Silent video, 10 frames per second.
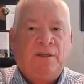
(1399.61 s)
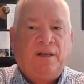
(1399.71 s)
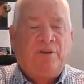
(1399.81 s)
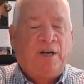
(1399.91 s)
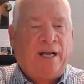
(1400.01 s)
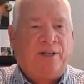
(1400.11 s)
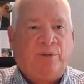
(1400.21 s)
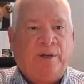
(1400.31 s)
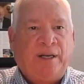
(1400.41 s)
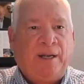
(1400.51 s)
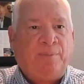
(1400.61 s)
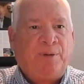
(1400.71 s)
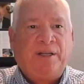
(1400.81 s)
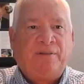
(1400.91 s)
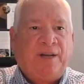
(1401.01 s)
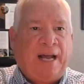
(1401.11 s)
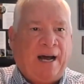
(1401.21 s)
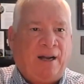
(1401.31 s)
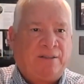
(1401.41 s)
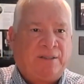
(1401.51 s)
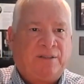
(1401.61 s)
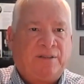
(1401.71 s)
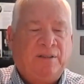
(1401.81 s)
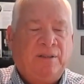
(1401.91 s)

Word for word: if you're not doing a predictive analysis,